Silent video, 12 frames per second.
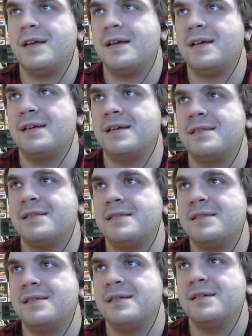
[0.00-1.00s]
Um,
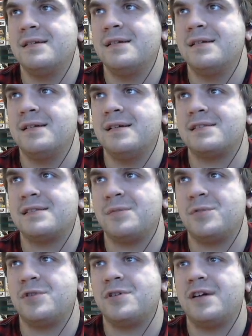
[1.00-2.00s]
it's
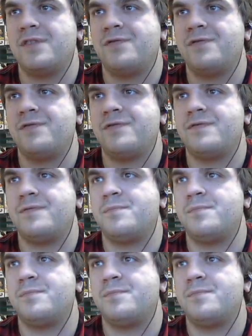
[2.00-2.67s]
similar to, I f